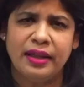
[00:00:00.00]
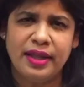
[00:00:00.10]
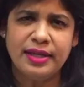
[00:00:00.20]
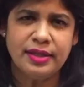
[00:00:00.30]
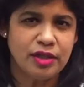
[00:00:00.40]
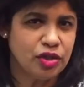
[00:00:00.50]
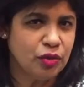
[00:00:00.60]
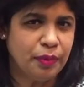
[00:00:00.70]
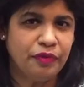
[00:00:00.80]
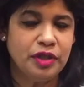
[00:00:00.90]
This
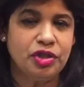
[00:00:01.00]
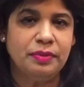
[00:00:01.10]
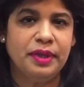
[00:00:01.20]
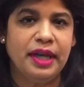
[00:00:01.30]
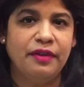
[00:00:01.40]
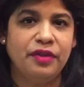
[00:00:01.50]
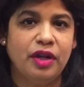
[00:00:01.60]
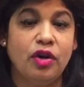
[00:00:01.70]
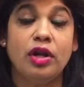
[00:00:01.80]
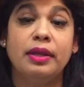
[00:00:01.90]
superficial
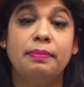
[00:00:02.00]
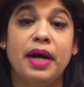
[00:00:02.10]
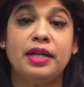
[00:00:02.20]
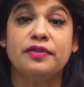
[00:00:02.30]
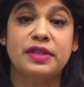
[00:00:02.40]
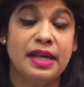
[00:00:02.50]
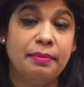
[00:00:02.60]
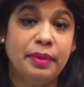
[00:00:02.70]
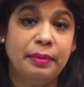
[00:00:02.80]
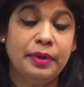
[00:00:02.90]
behavior on the part of
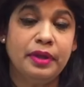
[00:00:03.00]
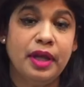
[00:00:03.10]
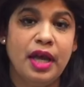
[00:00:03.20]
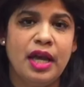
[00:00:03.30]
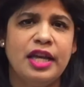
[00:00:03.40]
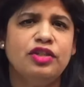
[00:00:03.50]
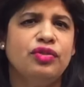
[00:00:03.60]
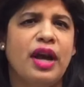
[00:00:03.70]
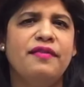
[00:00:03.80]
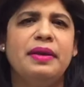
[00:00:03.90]
some people is
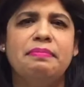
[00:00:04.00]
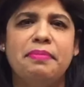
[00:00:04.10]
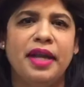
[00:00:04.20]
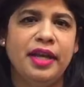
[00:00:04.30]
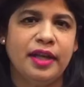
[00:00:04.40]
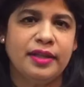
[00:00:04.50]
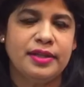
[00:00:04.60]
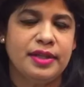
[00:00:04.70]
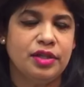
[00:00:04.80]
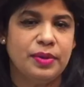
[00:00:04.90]
driving many
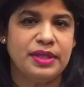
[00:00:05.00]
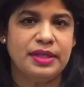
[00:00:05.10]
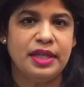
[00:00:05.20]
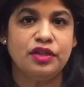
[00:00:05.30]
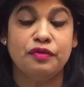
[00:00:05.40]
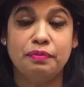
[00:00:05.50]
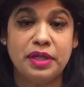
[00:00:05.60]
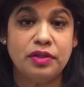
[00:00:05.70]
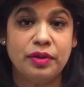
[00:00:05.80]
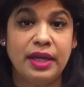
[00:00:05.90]
others into a state of
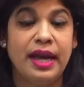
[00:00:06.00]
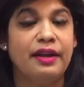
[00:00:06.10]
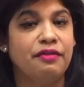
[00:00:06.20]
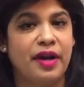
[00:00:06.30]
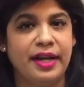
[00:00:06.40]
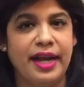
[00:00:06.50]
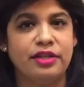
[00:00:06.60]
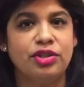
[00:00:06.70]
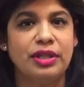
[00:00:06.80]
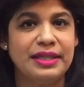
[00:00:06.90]
misery and
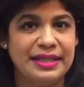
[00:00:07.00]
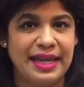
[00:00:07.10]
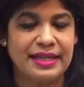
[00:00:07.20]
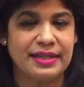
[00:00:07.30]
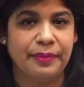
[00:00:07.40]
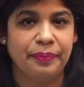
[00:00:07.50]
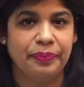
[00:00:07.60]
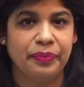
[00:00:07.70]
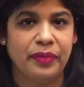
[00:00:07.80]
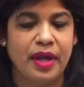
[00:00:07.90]
financial debt.
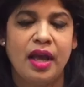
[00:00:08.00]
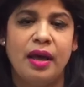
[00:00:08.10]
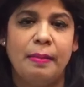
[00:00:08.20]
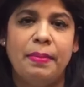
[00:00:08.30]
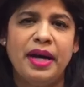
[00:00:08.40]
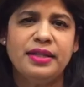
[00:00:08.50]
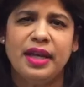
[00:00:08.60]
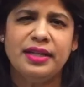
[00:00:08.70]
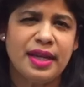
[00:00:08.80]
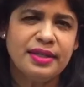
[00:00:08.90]
But
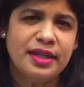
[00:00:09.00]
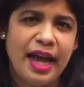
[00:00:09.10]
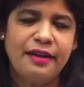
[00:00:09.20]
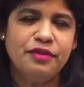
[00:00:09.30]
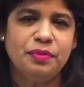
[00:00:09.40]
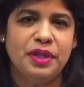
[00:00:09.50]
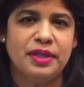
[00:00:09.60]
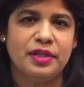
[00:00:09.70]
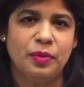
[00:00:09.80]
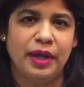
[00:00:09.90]
it doesn't have to be
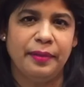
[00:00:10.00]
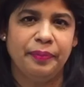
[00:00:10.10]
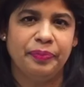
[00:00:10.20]
this way.